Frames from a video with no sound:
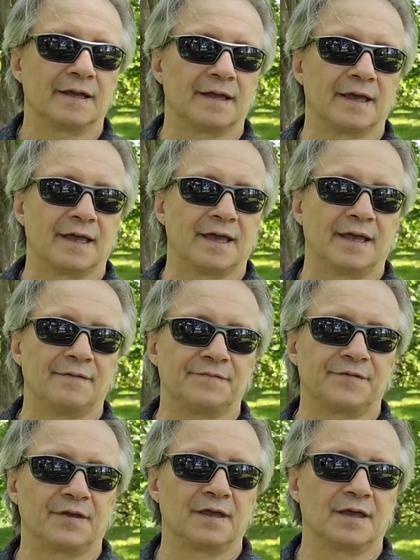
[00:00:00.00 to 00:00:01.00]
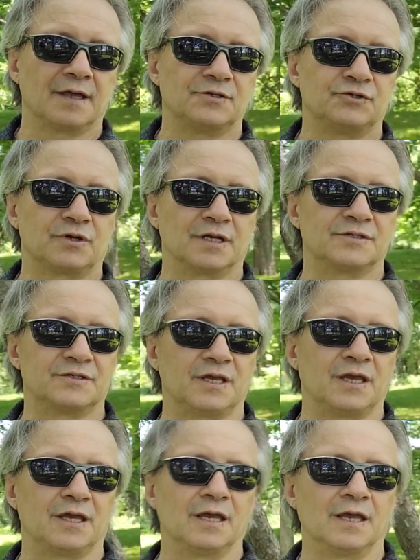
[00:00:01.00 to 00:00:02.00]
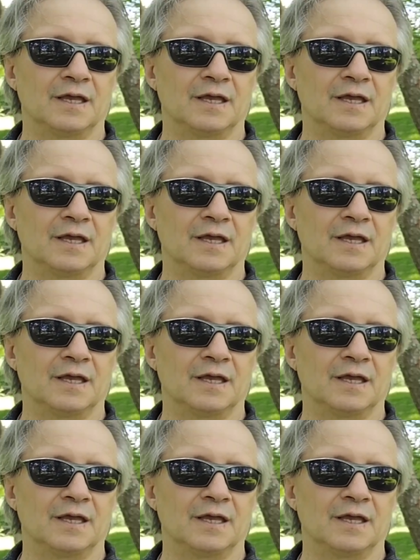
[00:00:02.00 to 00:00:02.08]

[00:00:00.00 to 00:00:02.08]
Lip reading: And as you can see,